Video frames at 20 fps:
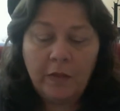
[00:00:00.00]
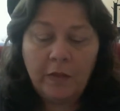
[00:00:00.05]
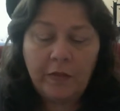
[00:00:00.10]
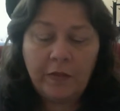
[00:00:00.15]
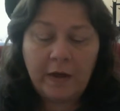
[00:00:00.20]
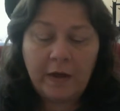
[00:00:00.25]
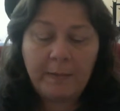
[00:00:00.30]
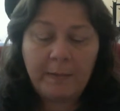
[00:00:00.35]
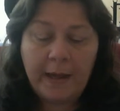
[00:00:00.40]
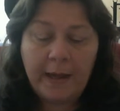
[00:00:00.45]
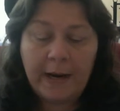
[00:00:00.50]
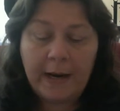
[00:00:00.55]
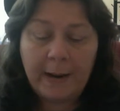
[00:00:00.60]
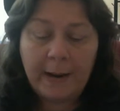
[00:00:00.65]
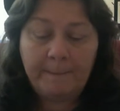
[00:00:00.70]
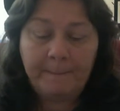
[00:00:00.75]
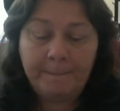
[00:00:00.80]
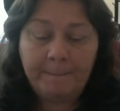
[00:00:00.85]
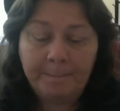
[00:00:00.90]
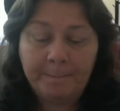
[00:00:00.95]
Think about
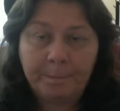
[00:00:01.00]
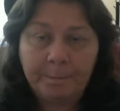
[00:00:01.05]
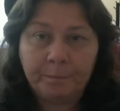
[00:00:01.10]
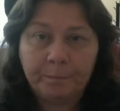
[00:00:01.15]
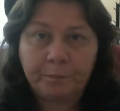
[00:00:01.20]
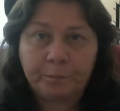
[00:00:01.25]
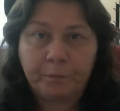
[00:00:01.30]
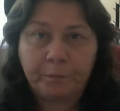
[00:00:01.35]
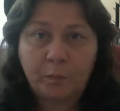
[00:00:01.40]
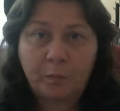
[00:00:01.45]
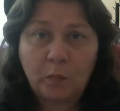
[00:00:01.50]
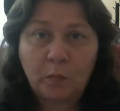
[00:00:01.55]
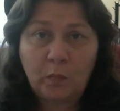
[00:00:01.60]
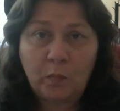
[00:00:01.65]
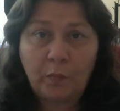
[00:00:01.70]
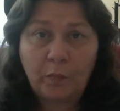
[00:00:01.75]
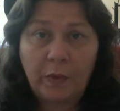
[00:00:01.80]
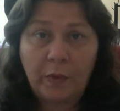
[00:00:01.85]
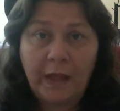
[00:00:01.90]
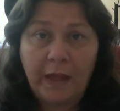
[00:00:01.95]

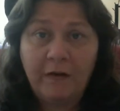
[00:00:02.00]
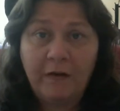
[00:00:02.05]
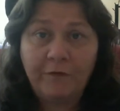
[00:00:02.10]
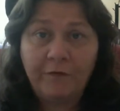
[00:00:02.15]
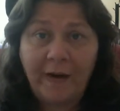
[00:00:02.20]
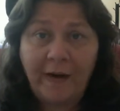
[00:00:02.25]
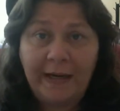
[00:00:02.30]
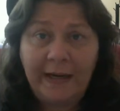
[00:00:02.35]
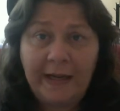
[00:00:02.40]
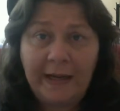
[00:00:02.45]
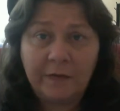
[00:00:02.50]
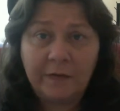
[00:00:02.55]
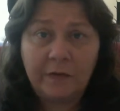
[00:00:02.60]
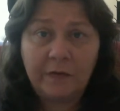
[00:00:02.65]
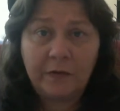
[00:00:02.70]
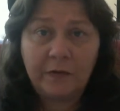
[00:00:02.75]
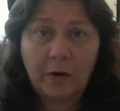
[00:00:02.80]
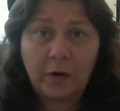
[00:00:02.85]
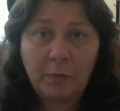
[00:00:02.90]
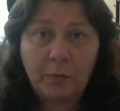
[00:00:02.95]
if
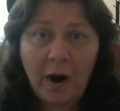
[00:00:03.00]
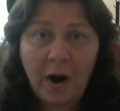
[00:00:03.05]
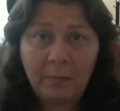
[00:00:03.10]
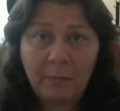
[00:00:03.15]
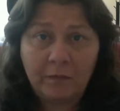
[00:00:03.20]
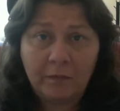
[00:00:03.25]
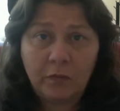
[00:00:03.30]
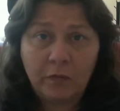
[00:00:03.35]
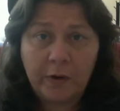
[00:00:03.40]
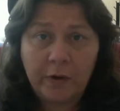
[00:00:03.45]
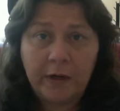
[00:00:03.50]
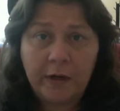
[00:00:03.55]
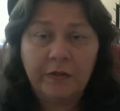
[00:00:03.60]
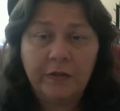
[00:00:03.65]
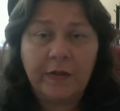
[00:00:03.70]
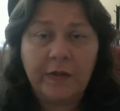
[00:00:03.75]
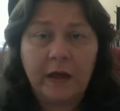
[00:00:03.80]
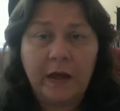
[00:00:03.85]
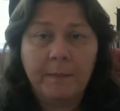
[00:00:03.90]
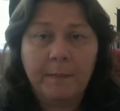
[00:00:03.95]
finances are a problem for you,
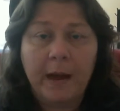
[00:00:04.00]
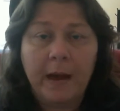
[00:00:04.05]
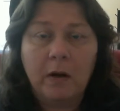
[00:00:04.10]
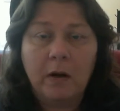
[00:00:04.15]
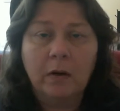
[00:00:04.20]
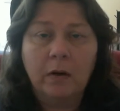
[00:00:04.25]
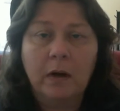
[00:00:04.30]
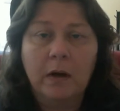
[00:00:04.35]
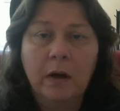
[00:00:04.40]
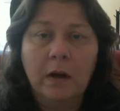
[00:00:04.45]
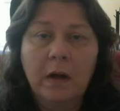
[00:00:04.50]
think about,